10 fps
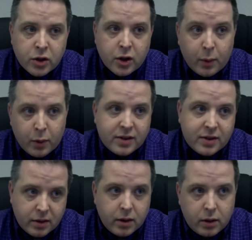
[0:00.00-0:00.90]
So that
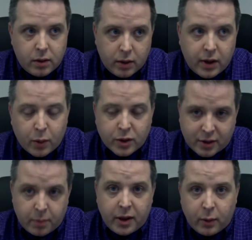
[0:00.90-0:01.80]
was
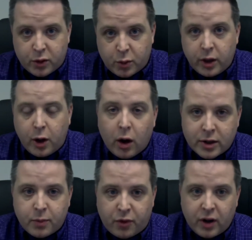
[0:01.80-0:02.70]
something that was really
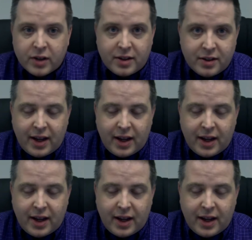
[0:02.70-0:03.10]
awesome for us